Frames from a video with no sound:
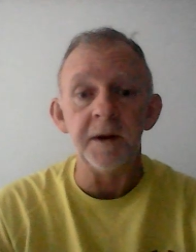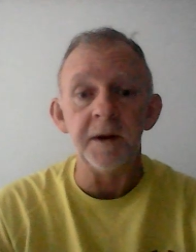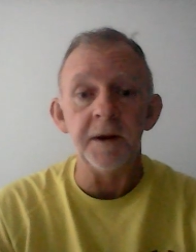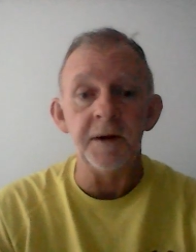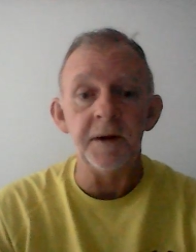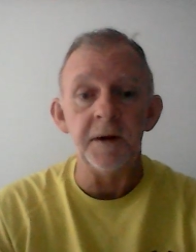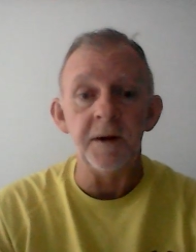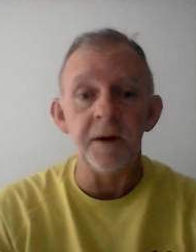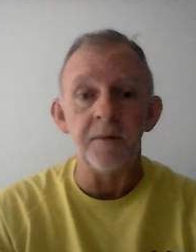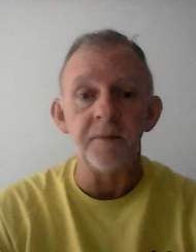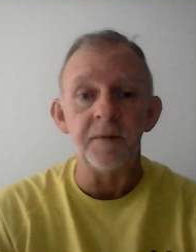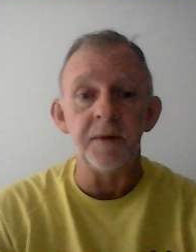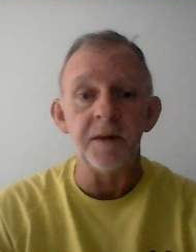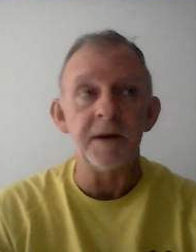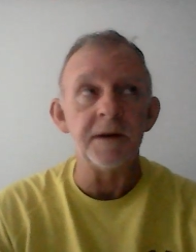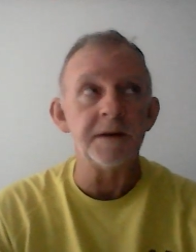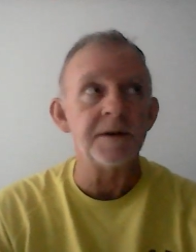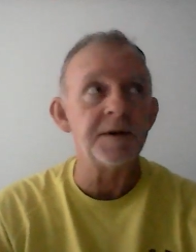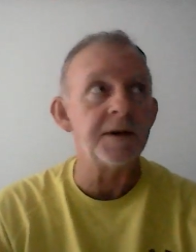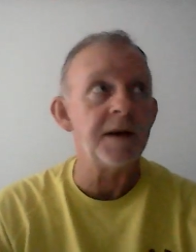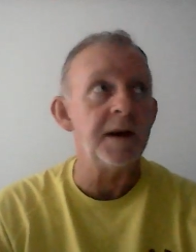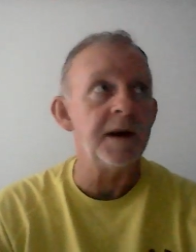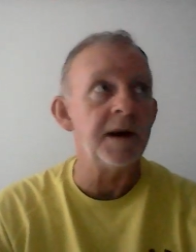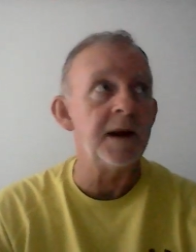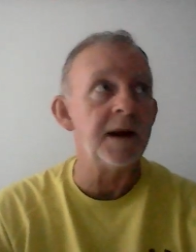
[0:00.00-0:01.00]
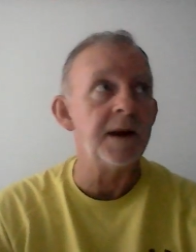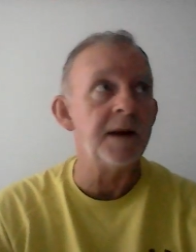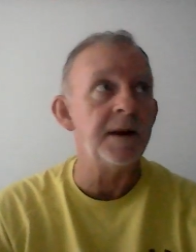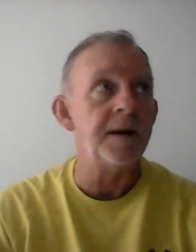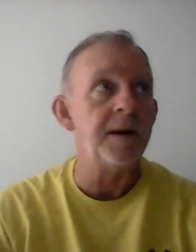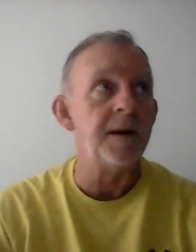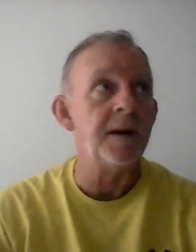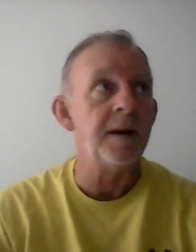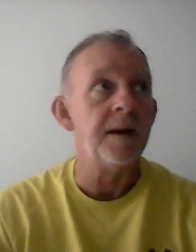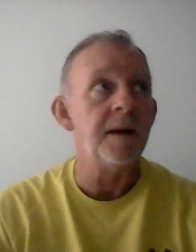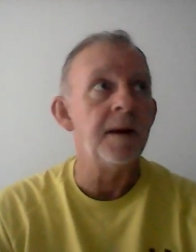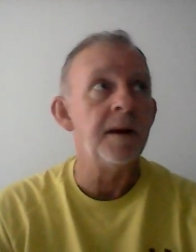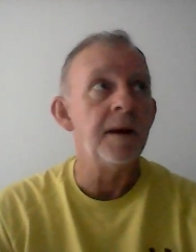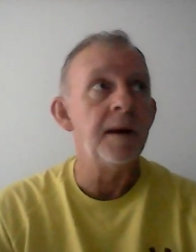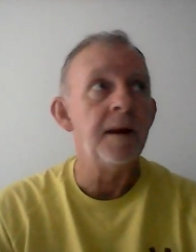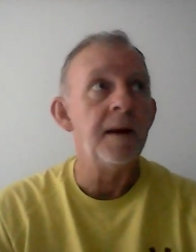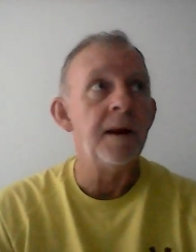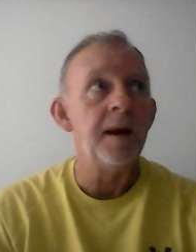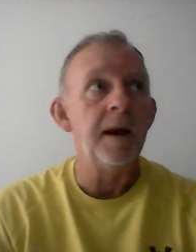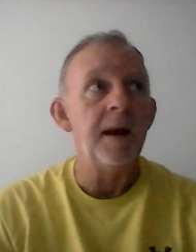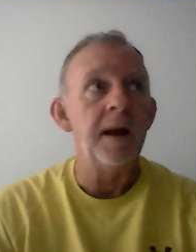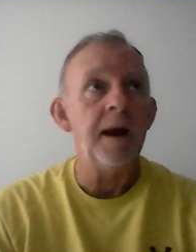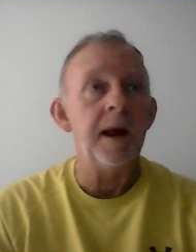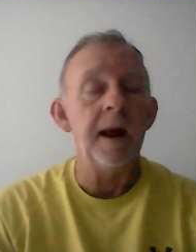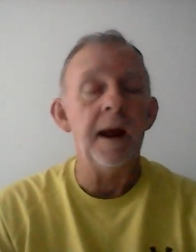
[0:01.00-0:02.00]
good on this end.
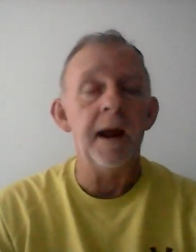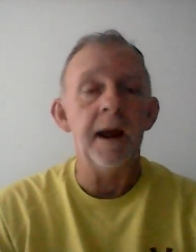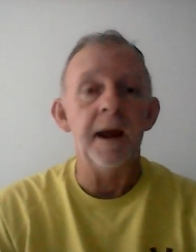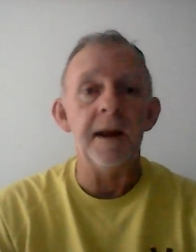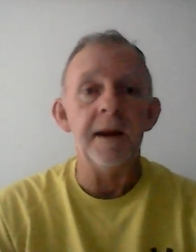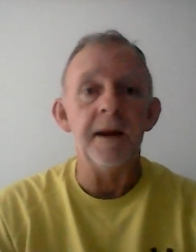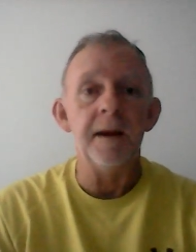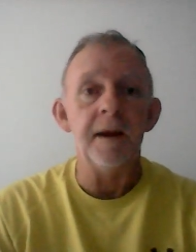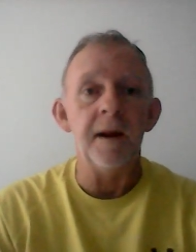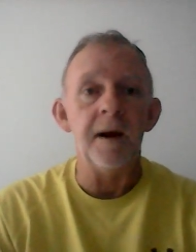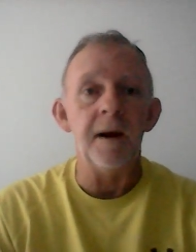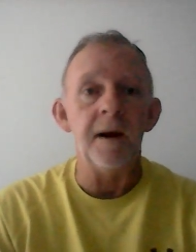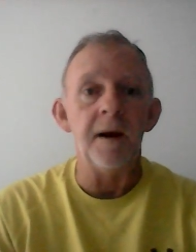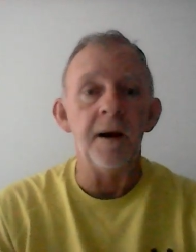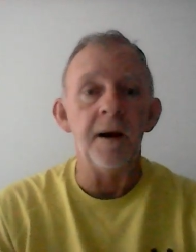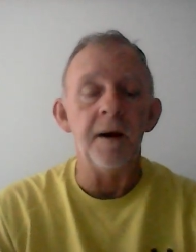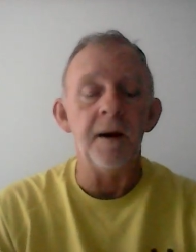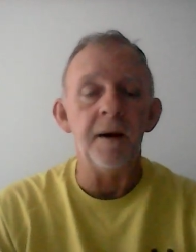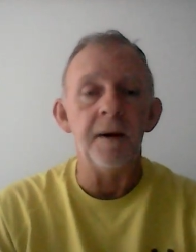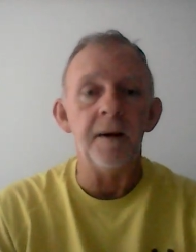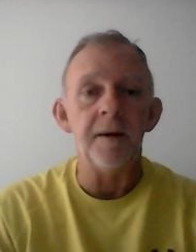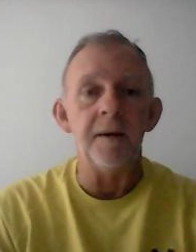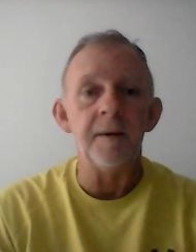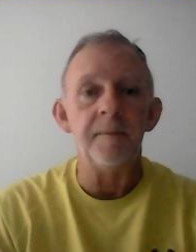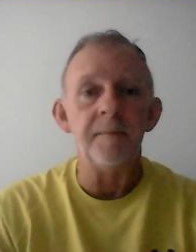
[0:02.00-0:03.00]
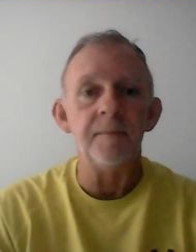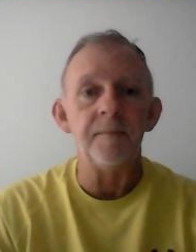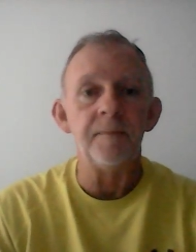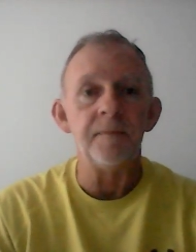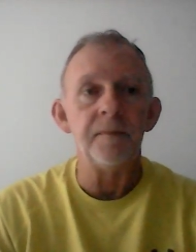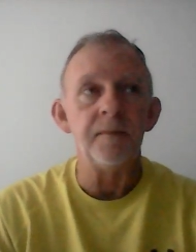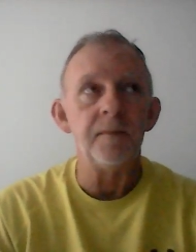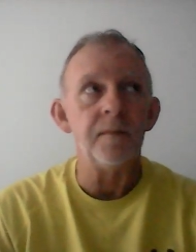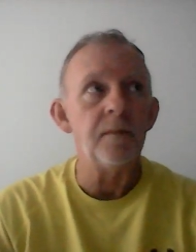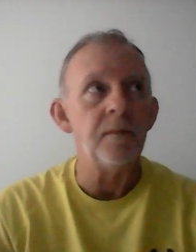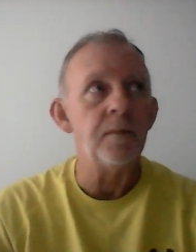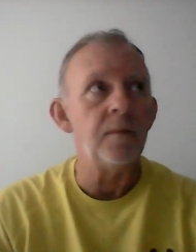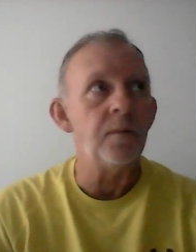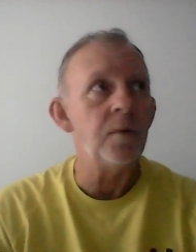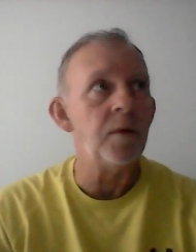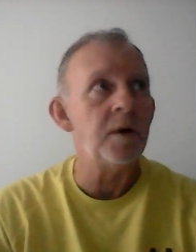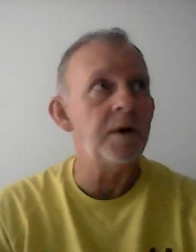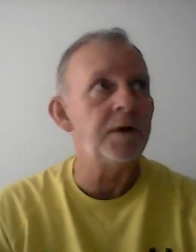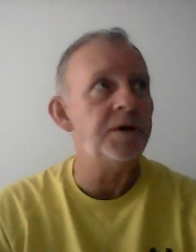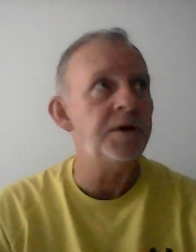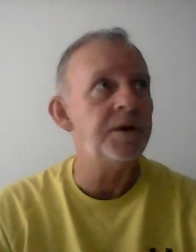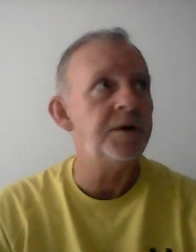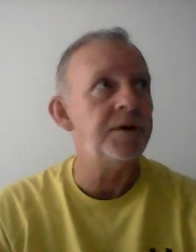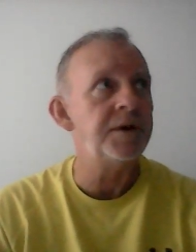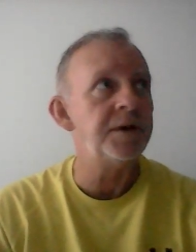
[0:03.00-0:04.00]
And uh,
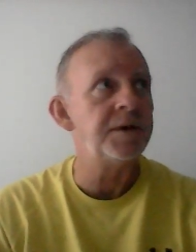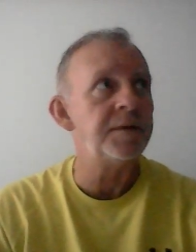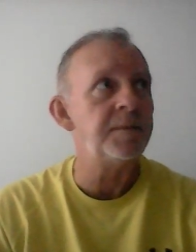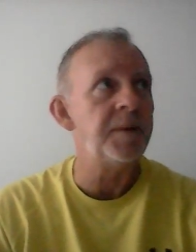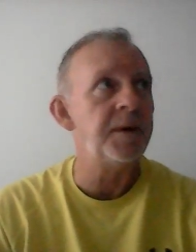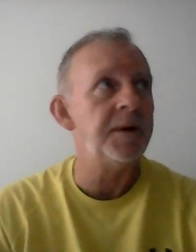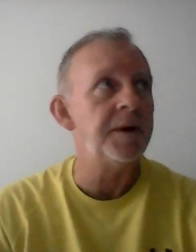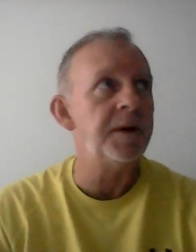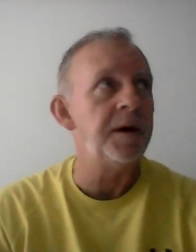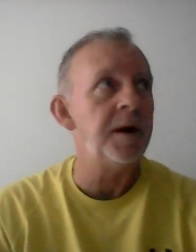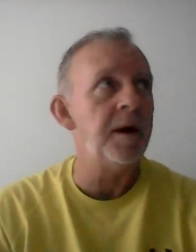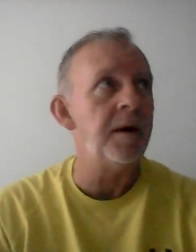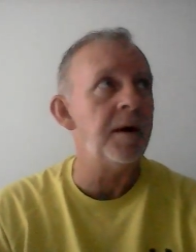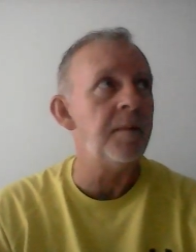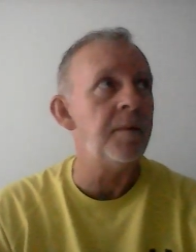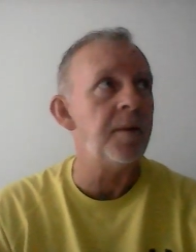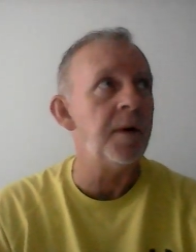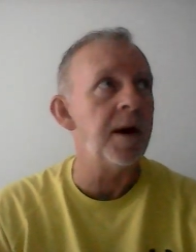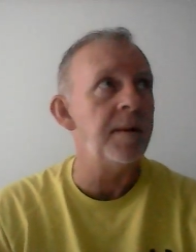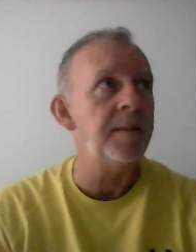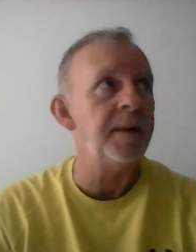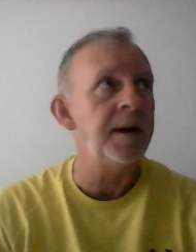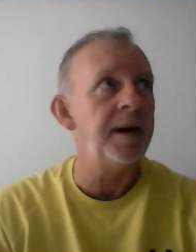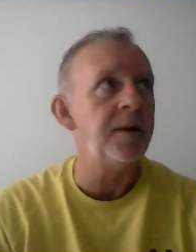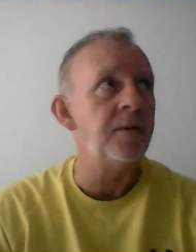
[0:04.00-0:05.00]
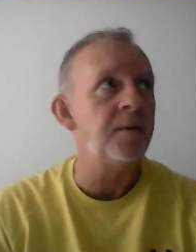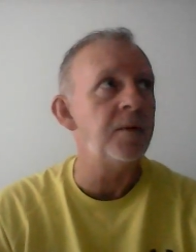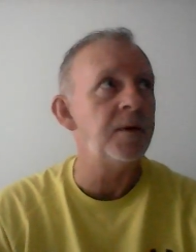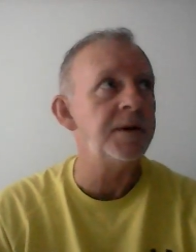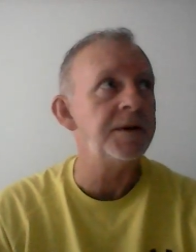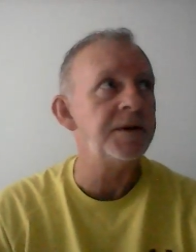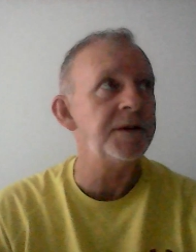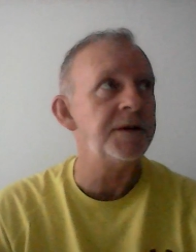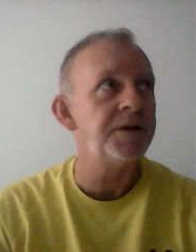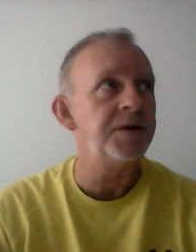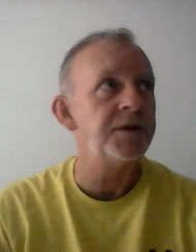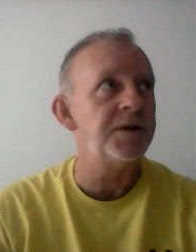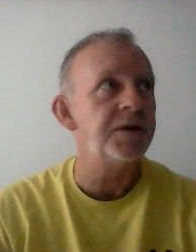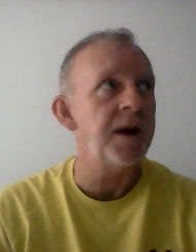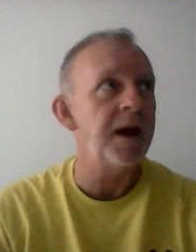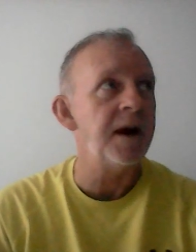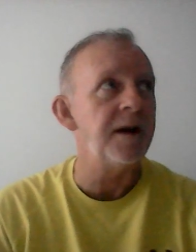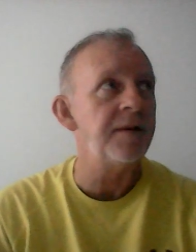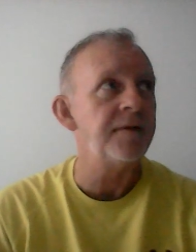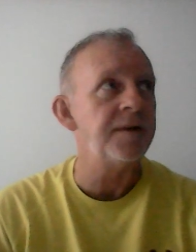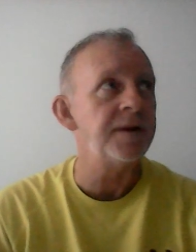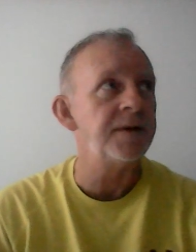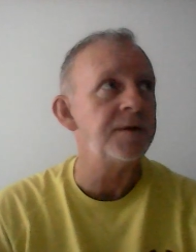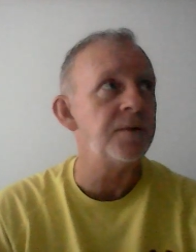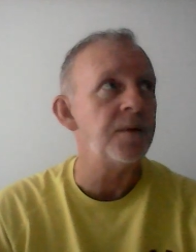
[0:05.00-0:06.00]
what, you just put a number? How many quizzes did you
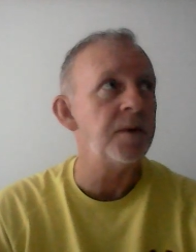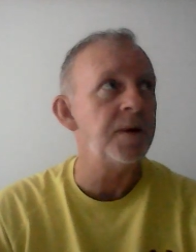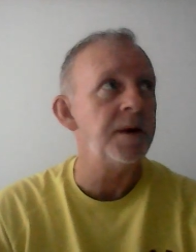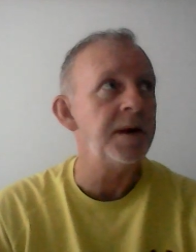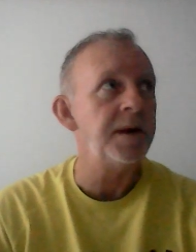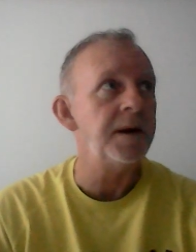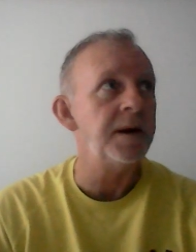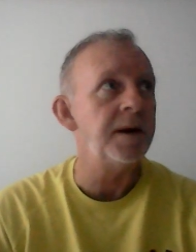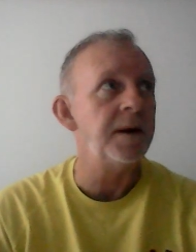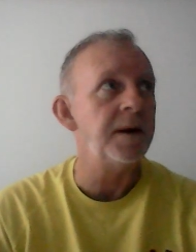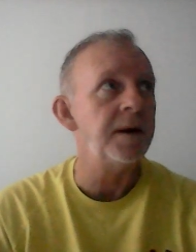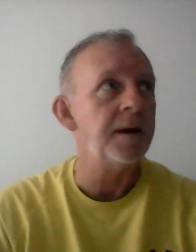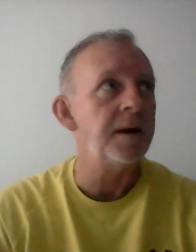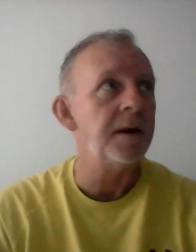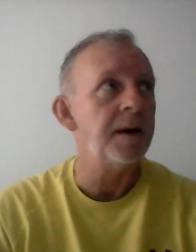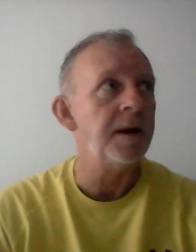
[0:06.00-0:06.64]
have this week?